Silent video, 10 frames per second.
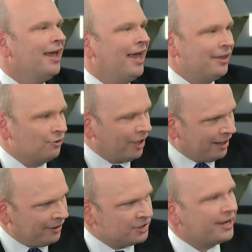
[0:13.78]
hey, they're
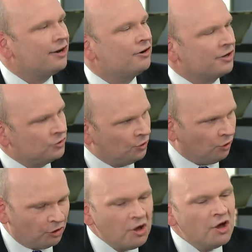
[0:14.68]
letting things get out of
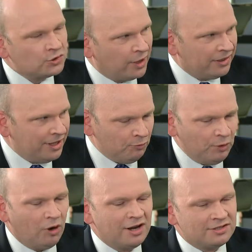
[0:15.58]
control. So I think we
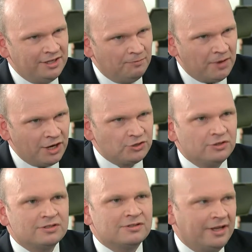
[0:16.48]
want to see a
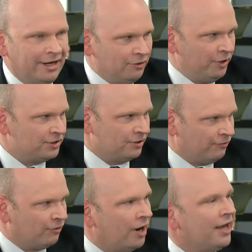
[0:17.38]
measured increase in the
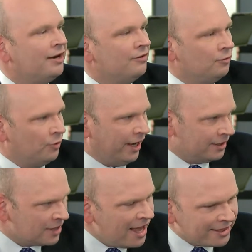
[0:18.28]
front end of the rates.